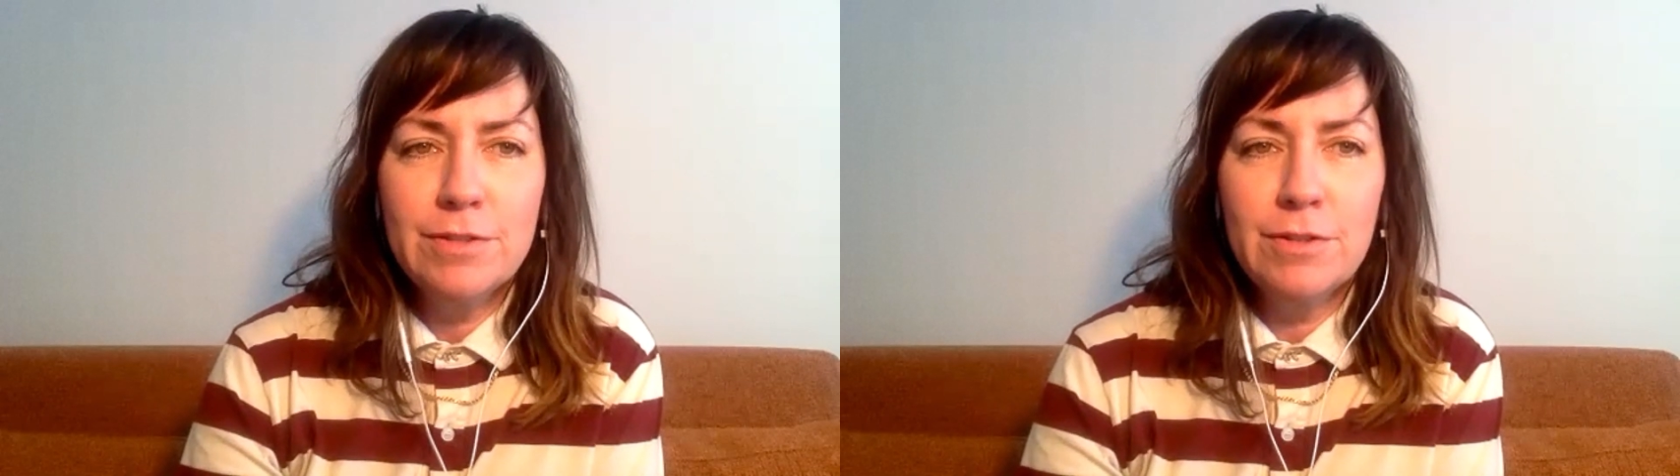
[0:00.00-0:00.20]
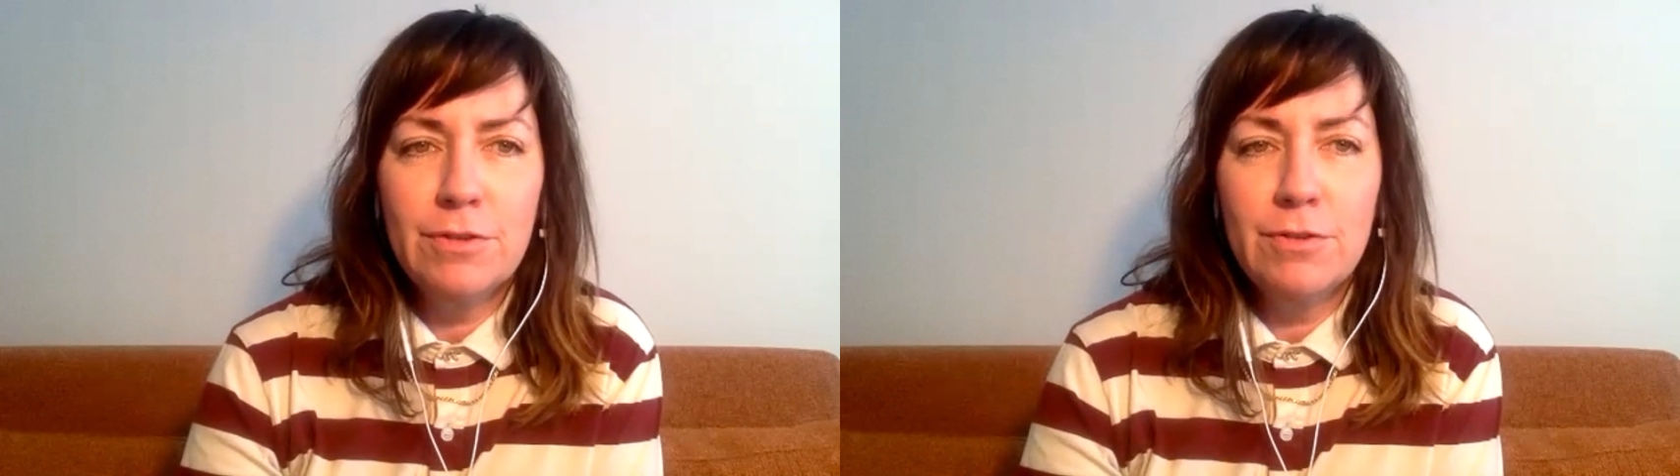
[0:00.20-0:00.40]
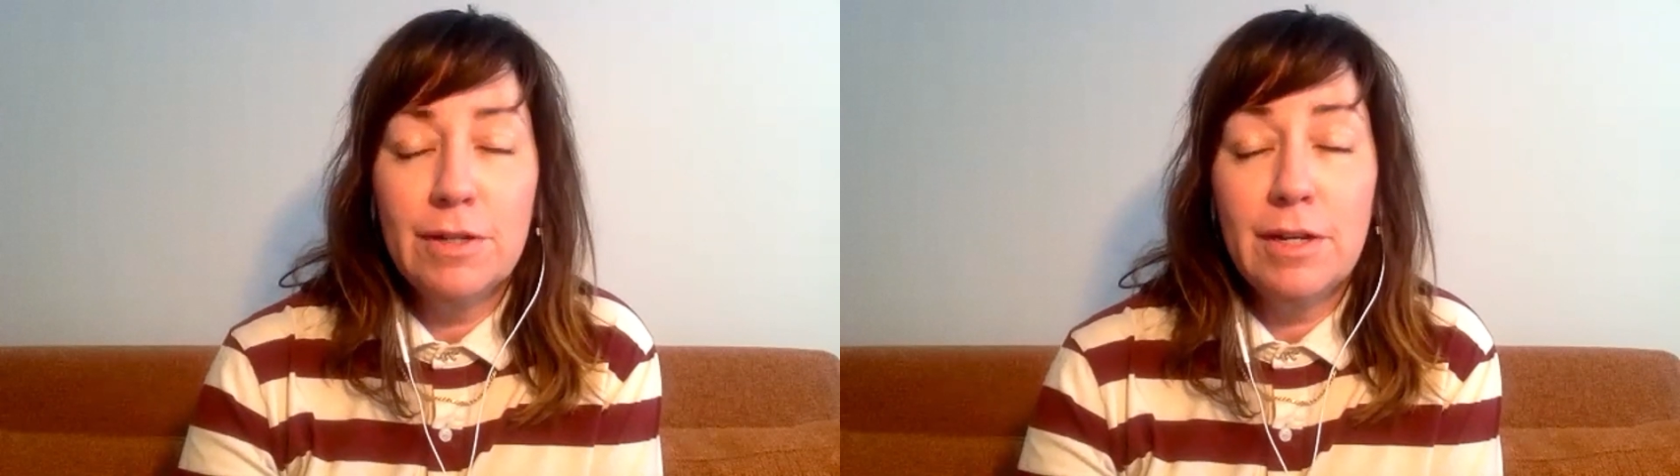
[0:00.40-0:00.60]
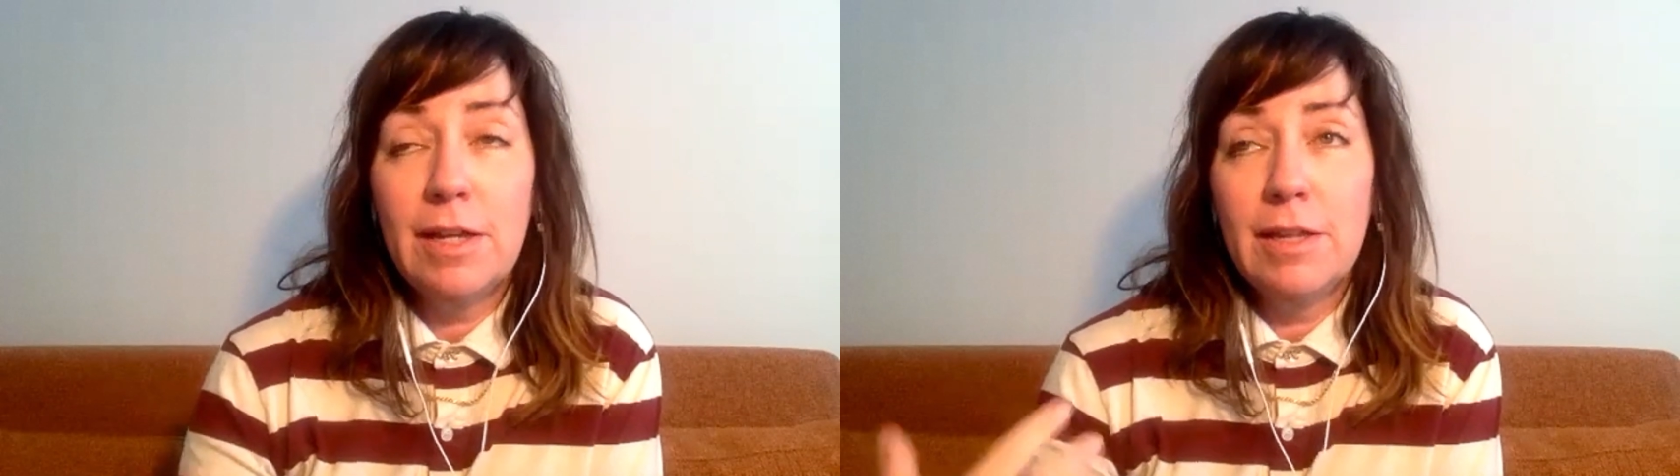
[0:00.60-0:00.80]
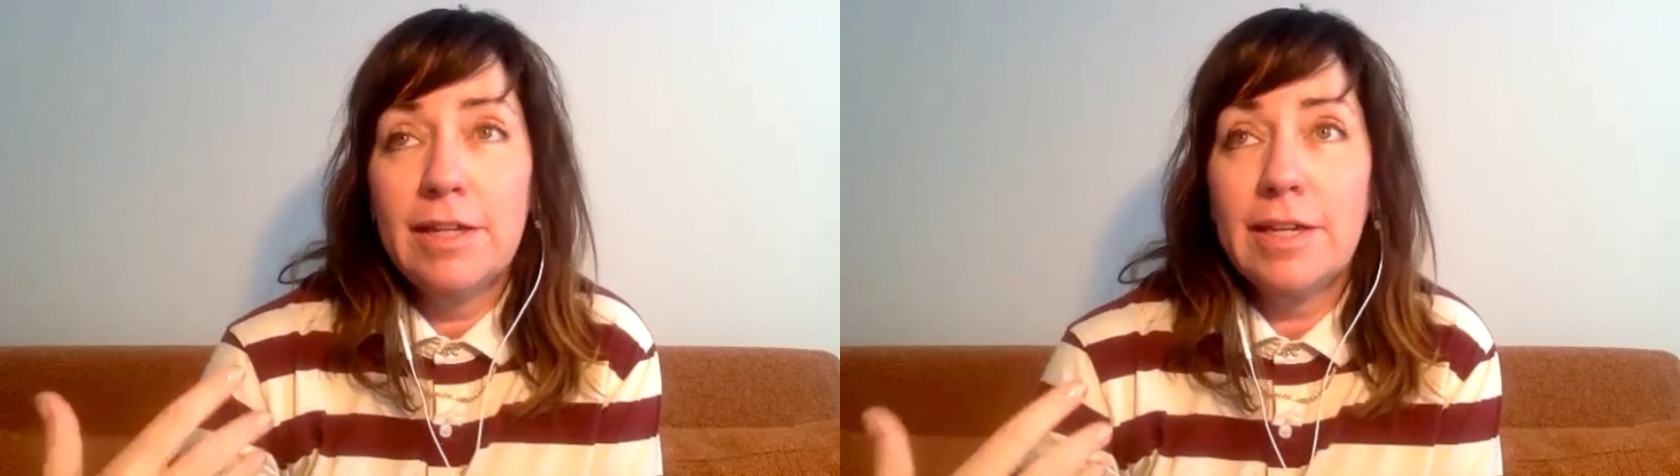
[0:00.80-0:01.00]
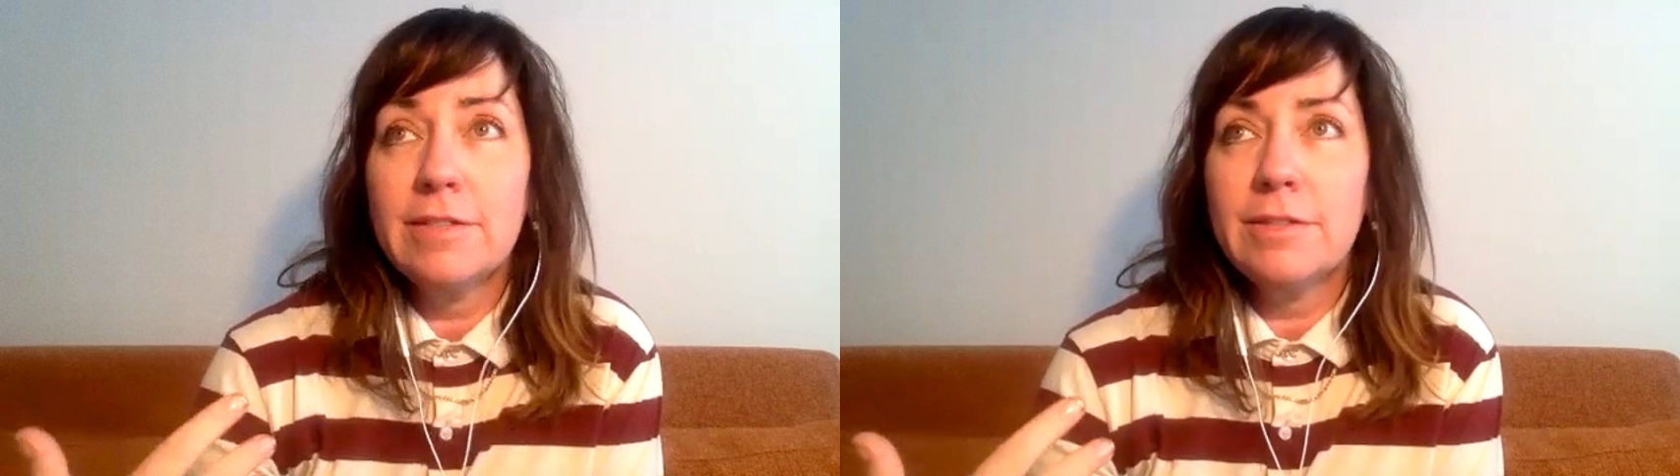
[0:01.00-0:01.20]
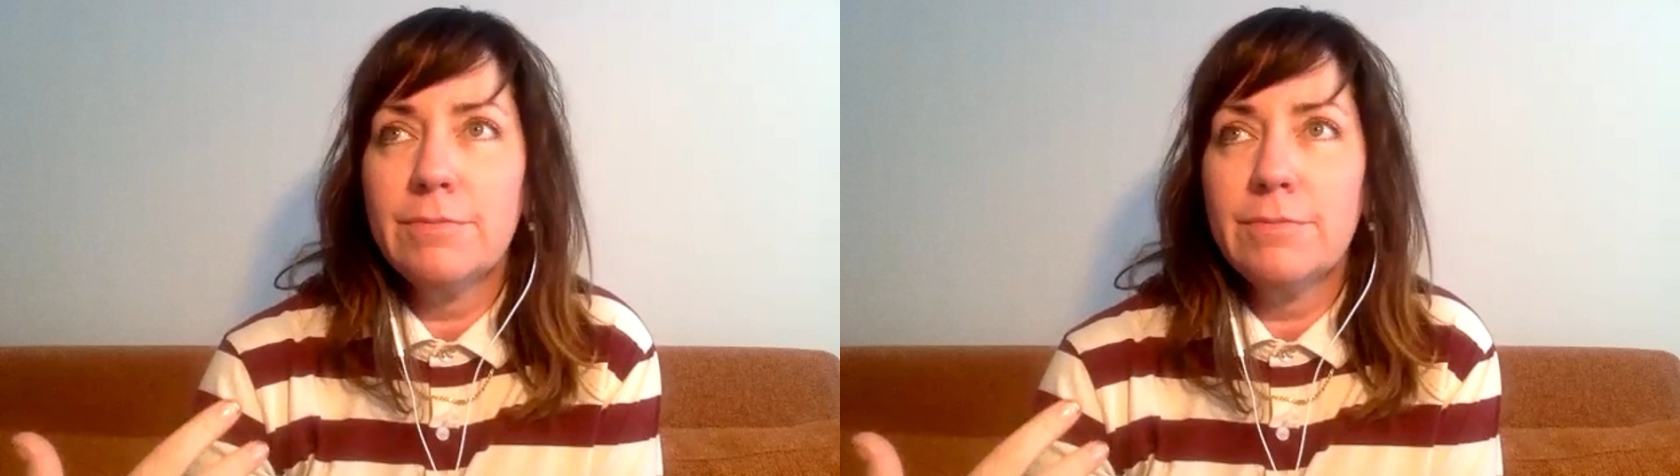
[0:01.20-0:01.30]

So, like as